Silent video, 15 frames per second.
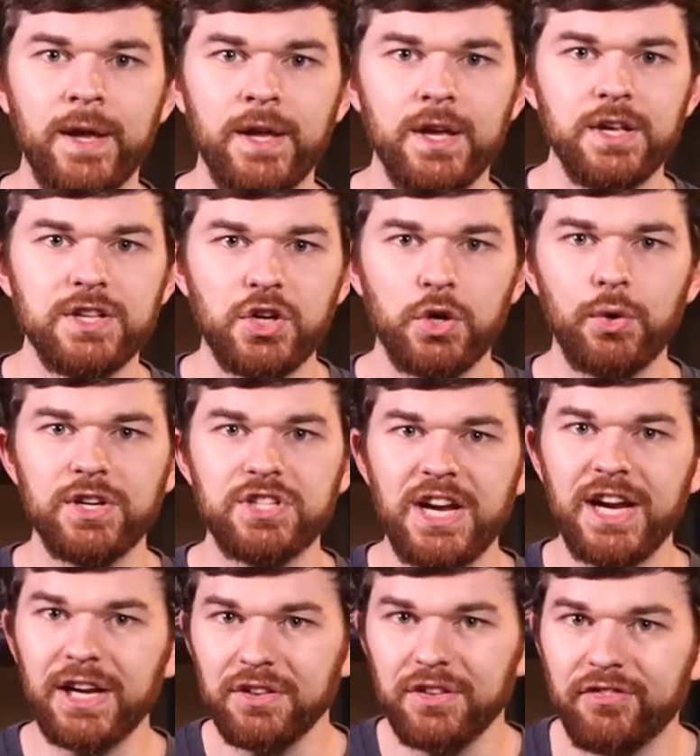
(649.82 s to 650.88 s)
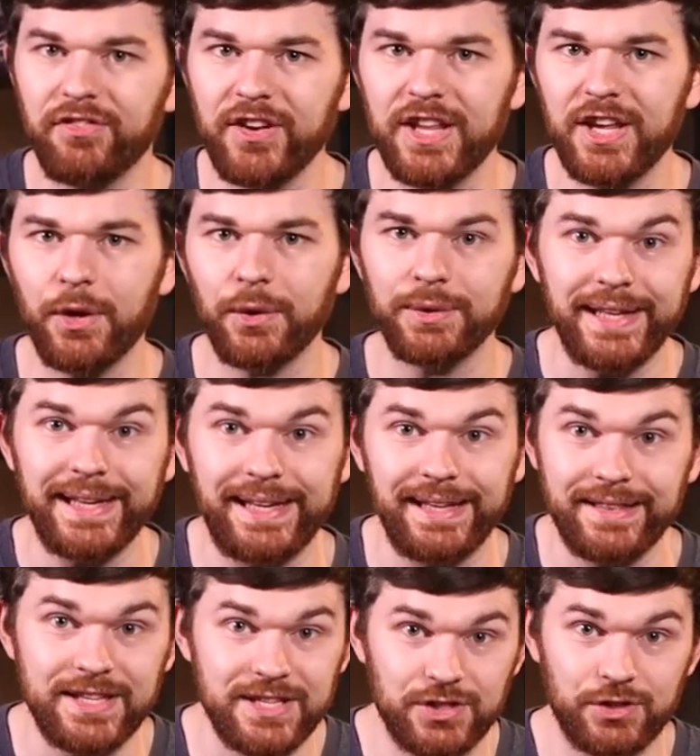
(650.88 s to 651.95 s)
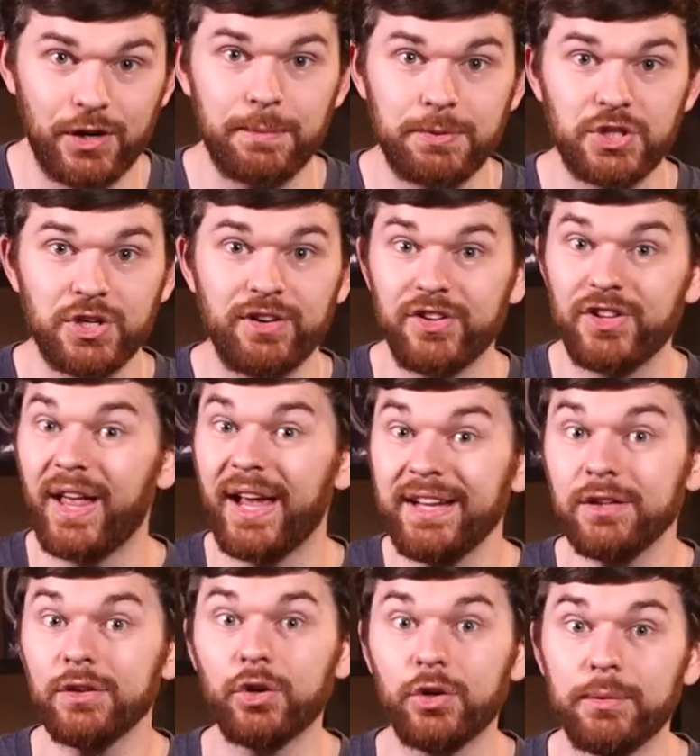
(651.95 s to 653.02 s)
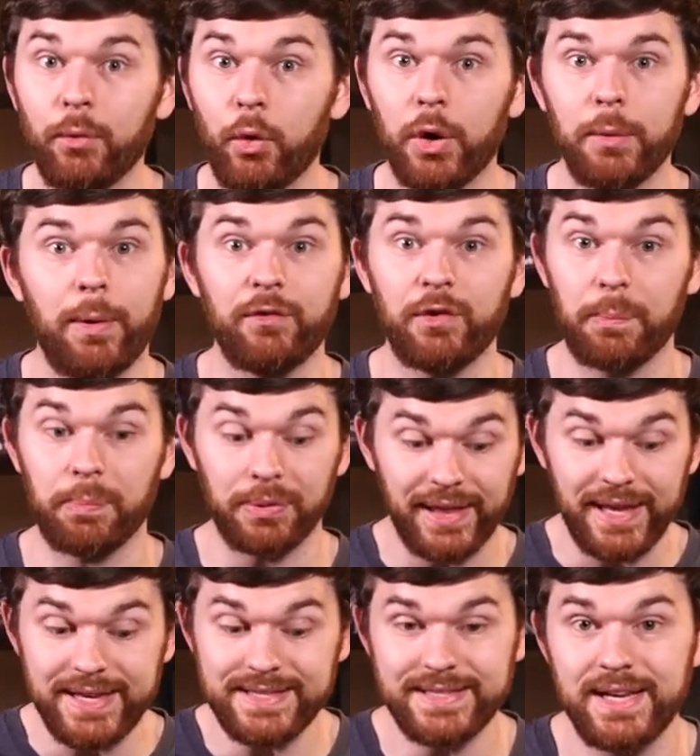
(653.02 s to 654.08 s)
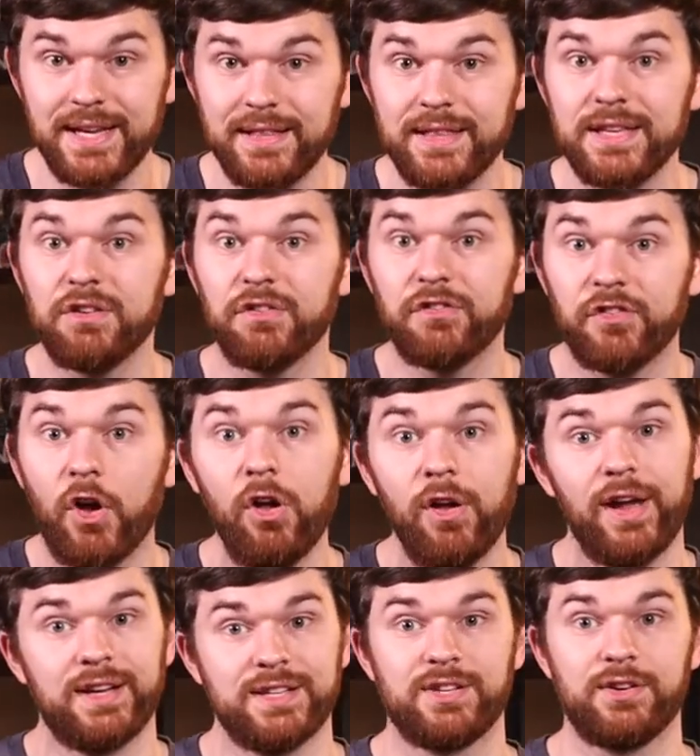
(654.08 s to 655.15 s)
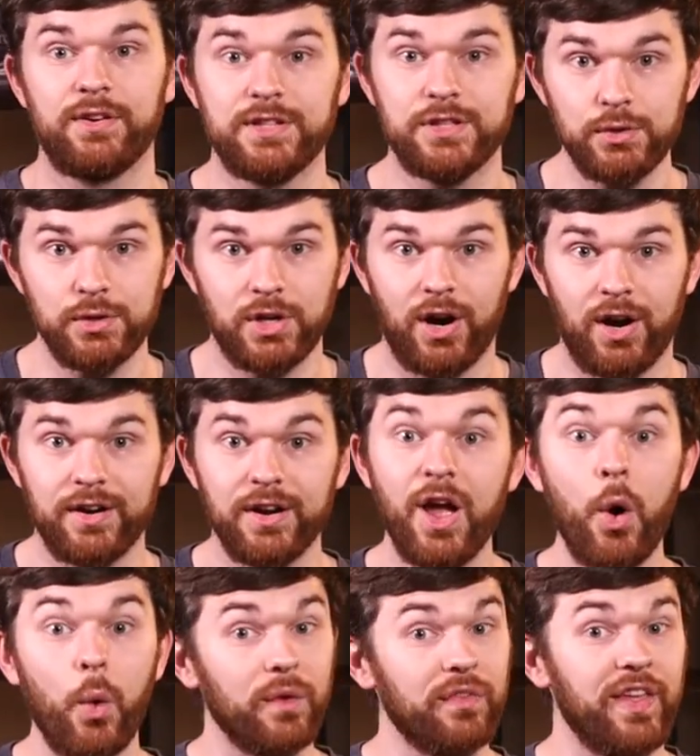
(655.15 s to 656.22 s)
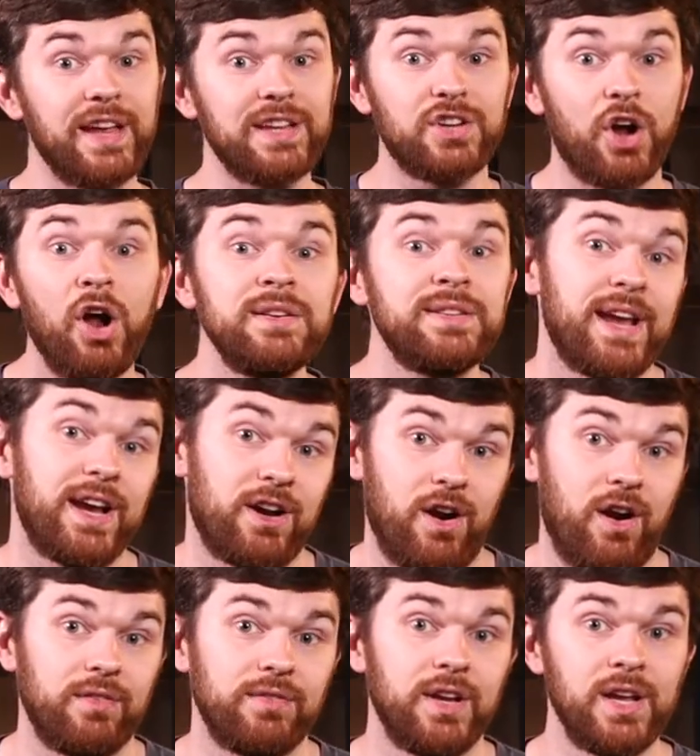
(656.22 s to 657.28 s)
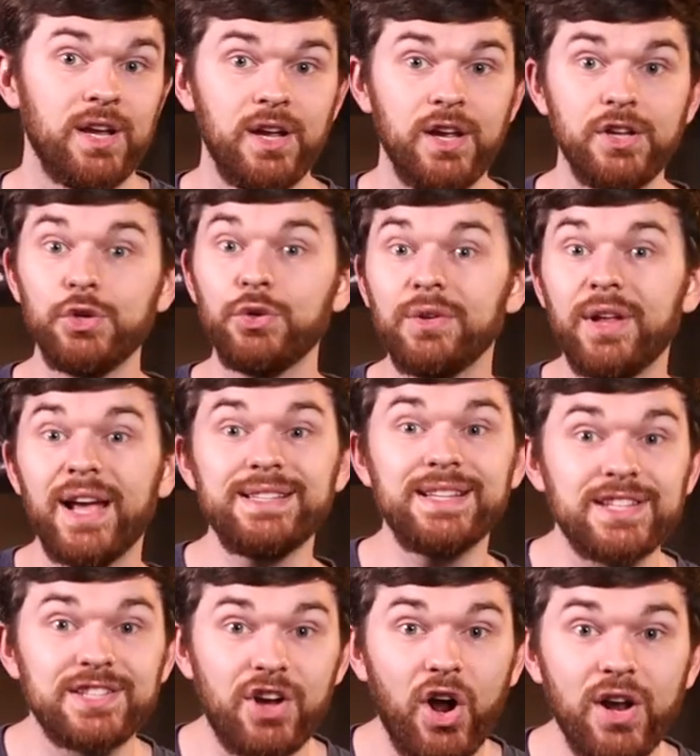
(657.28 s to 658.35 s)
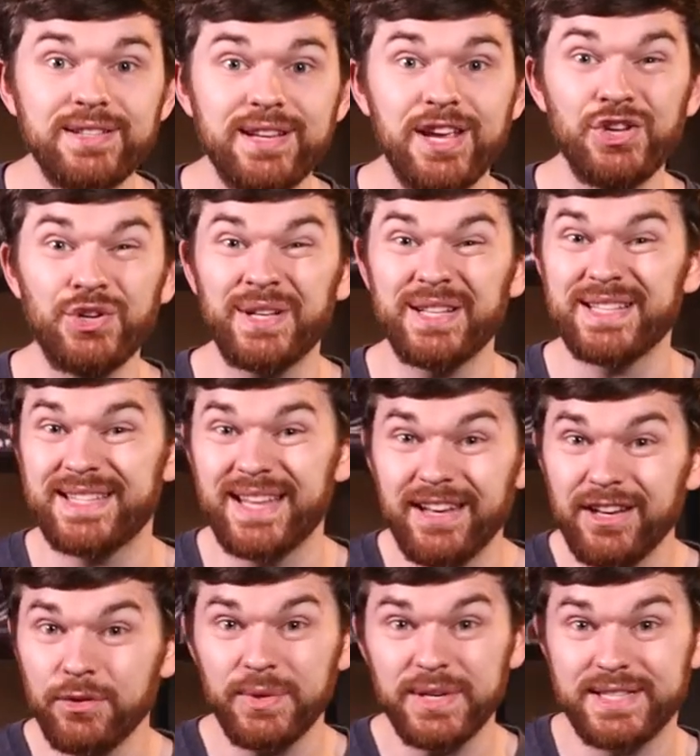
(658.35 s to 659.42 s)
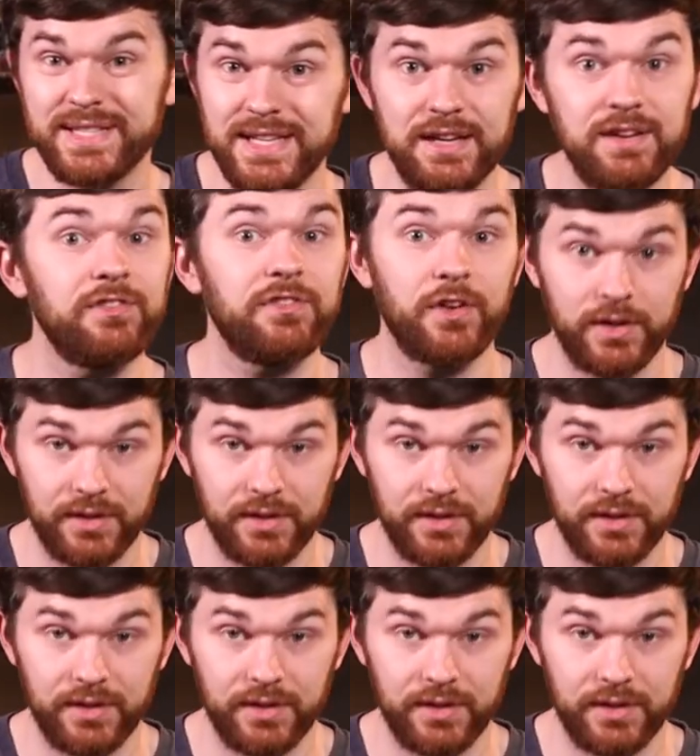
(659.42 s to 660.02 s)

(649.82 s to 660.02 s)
So check out the video link in the description if you'd like to learn more about replacing the default X32 card with a Dante card. Utilizing Dante, you can send and receive, uh,